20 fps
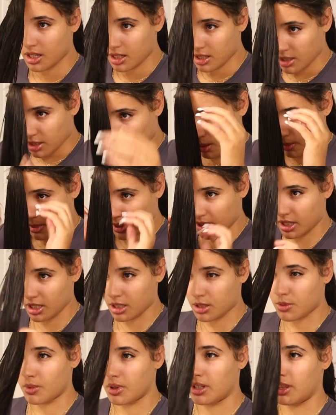So, but
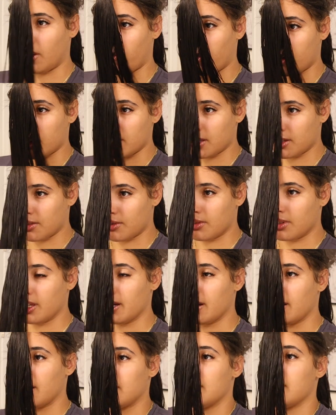this one, the first little
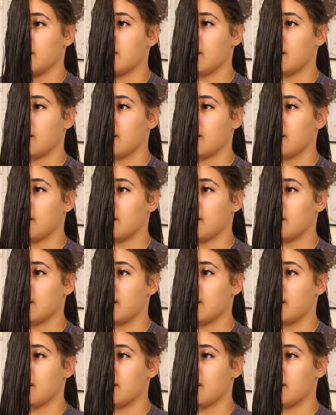layer is